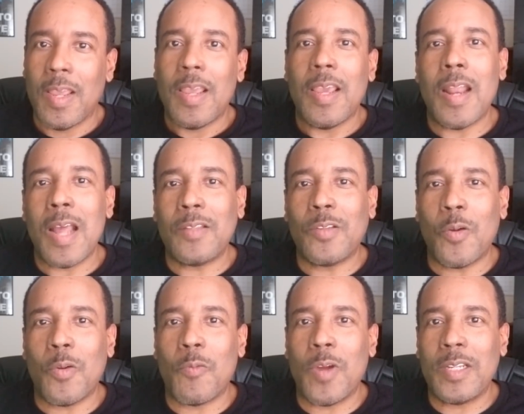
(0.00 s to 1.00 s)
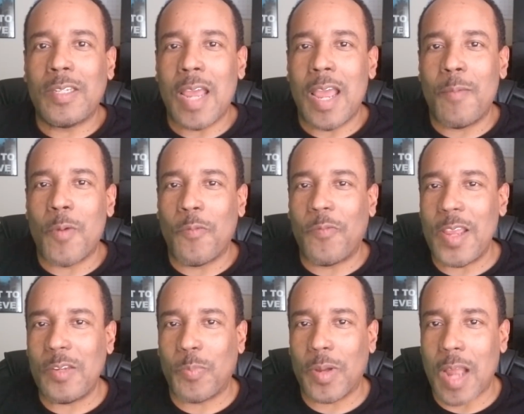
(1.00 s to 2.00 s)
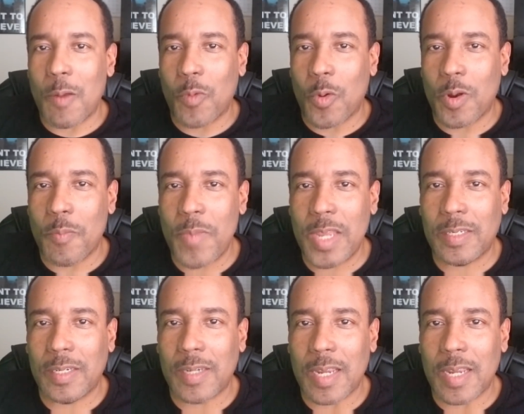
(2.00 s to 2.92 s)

And I told her one time on Facebook, I wrote a message.